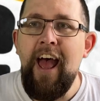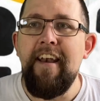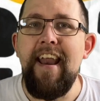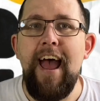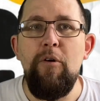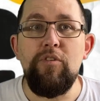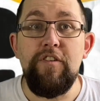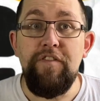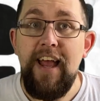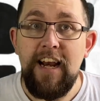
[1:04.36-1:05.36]
Now, to
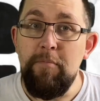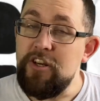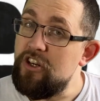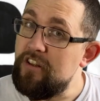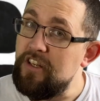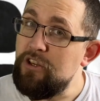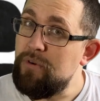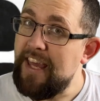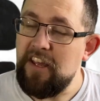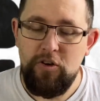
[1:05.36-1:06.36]
fail a mission, you
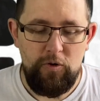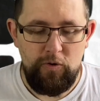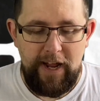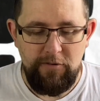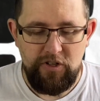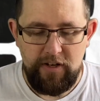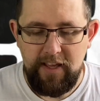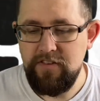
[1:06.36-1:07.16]
would get called out on it.